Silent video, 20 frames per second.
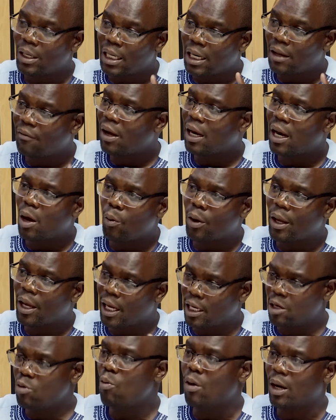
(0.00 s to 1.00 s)
never allow
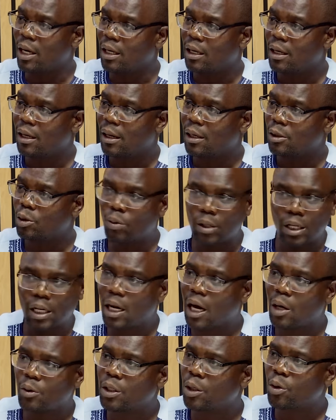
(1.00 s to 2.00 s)
anyone to carry
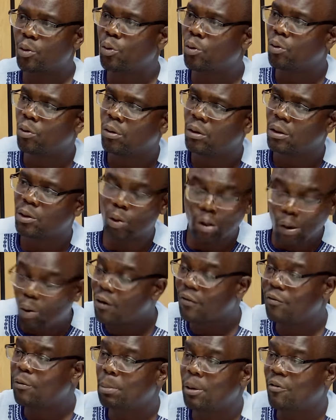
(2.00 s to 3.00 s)
out a coup. So there
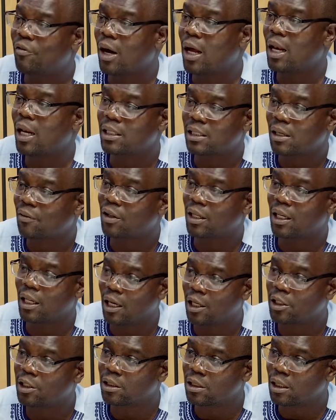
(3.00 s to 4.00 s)
won't be violence after the
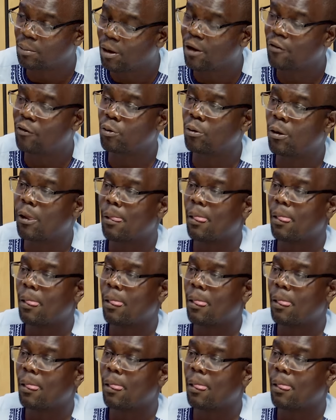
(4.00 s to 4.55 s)
elections, in my view.